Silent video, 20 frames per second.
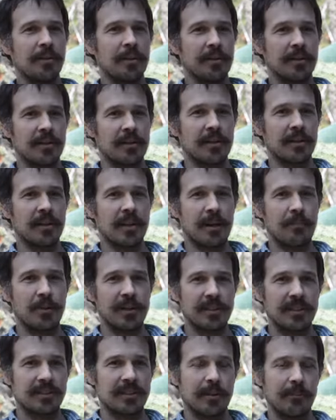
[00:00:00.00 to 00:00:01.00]
The
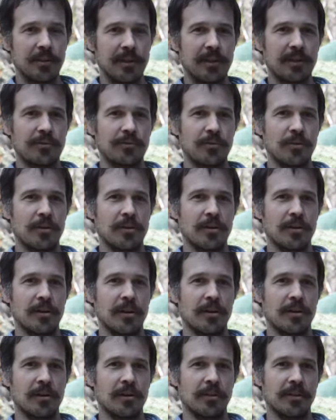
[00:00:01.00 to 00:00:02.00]
collaborations I'm looking for
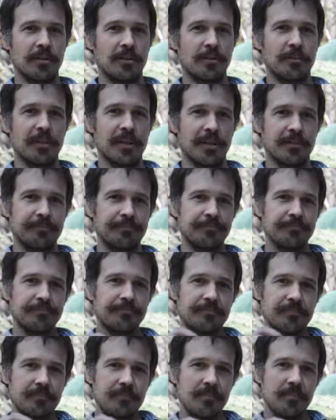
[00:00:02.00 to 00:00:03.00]
are a little bit
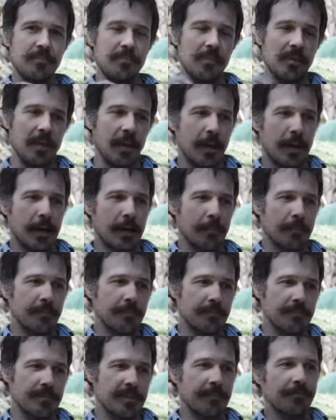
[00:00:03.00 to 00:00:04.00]

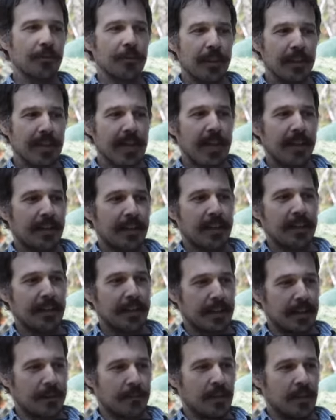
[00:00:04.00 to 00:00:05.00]
different than that.
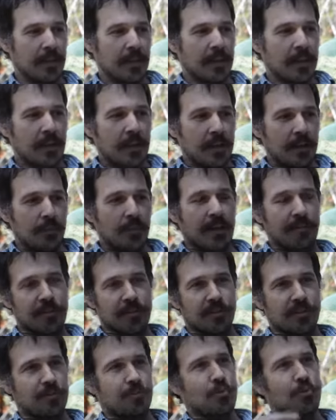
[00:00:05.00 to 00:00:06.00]
We have
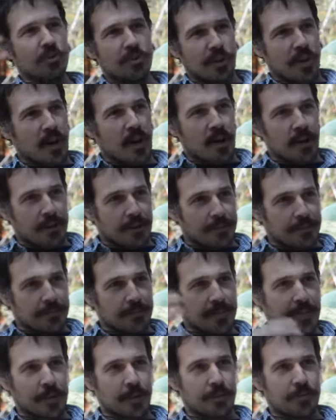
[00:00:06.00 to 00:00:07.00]
this spruce log,
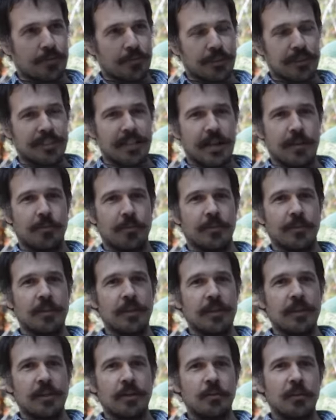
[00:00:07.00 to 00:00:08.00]
for example.
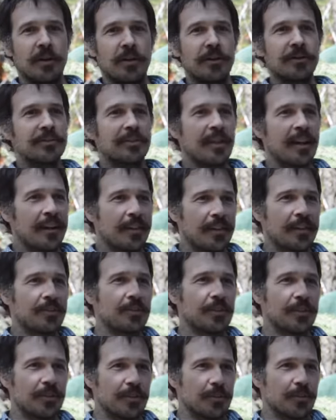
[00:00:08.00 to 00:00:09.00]
Well, there's a lot of things
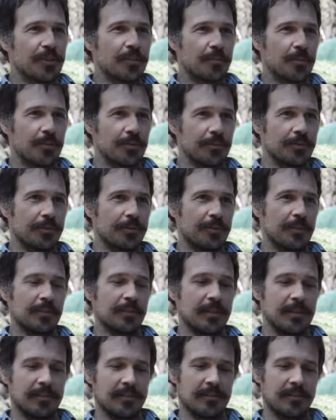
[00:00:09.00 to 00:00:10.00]
you can do with spruce. You
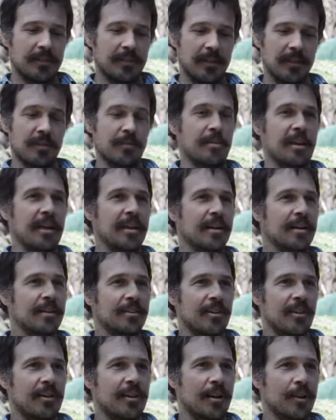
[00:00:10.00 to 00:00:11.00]
could make a
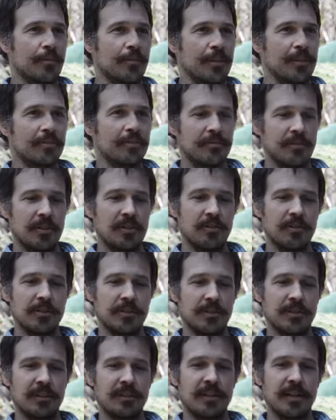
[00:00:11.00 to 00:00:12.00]
guitar out of it. You
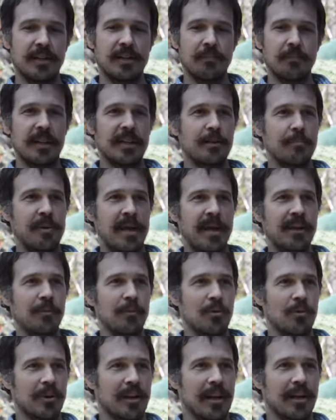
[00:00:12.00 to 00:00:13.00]
could make a
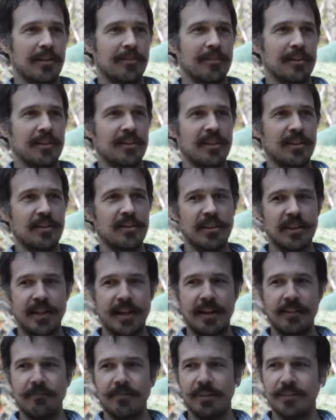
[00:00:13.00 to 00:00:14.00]
paddleboard out of it, and then you could
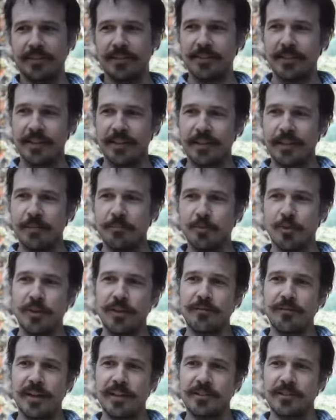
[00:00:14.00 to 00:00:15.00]
have this
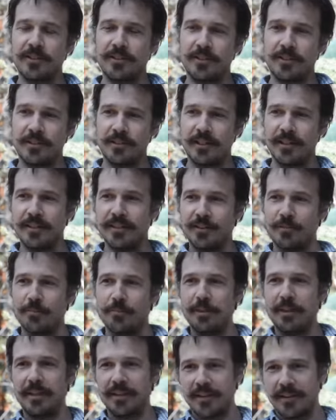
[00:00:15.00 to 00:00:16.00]
brewing vessel and this
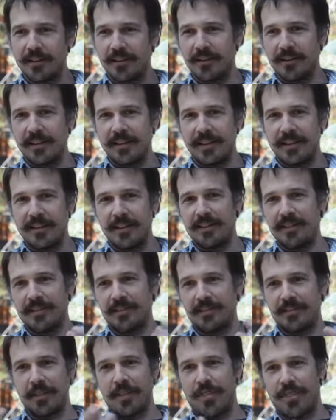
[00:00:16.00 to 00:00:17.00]
beer and
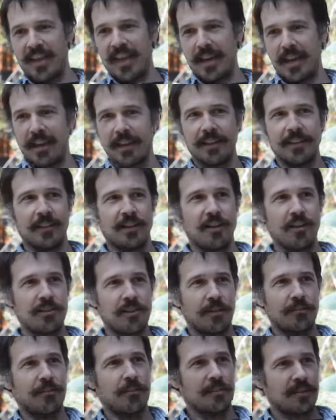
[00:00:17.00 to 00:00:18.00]
this thing that all
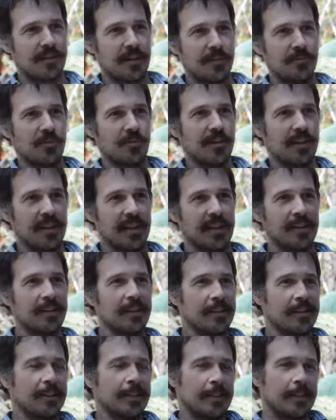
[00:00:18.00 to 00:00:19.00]
come from the same tree.
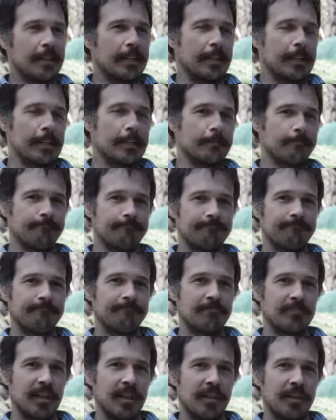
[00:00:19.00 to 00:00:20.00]
Those
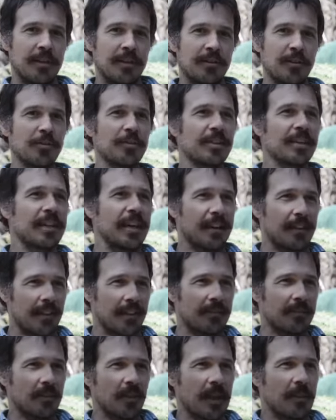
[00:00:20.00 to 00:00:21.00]
are the kind of
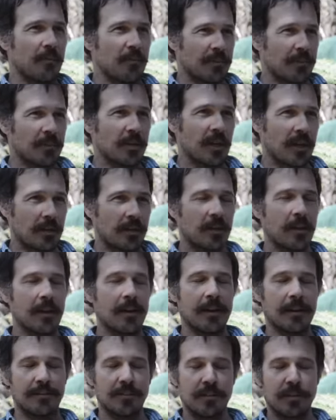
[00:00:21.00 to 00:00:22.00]
the
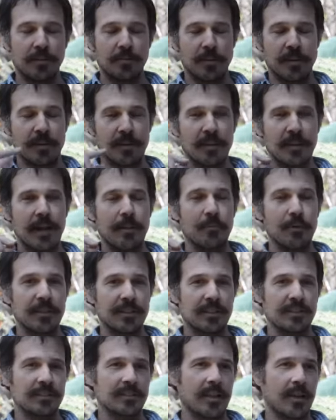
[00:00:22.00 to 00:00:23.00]

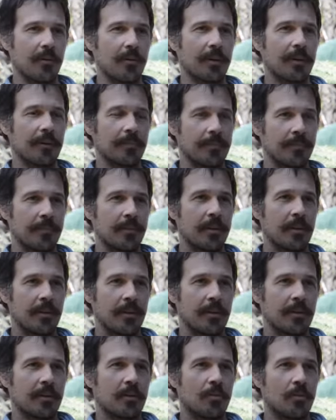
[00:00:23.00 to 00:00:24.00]
collaborations that I want to
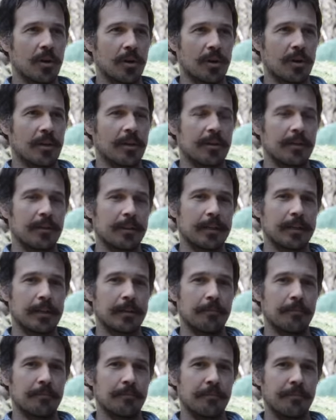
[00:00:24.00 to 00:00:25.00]
work
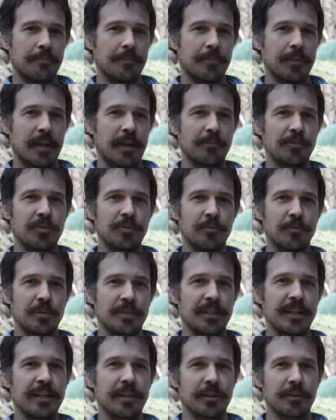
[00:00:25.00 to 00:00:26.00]
on. I'm too
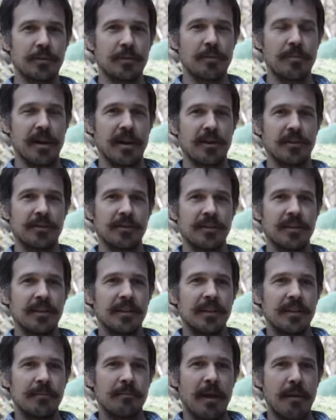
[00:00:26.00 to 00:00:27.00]
particular about
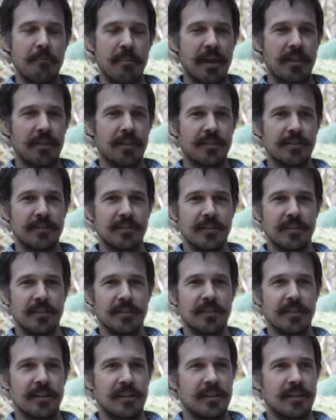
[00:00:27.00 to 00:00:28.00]
my methods and